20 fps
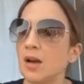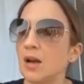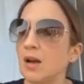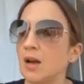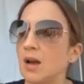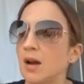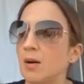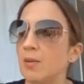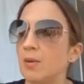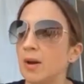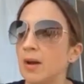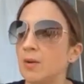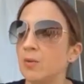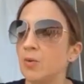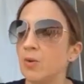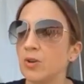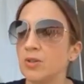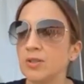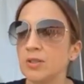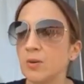And
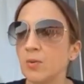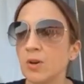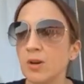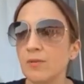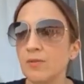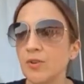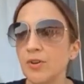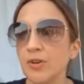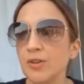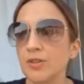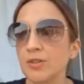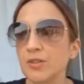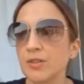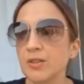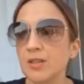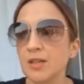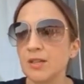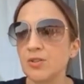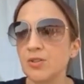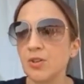also what I've
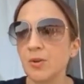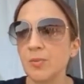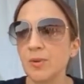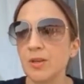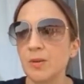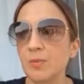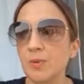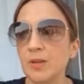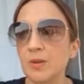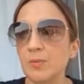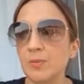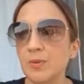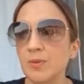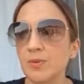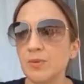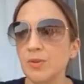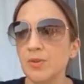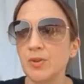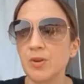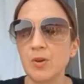noticed, that so many people,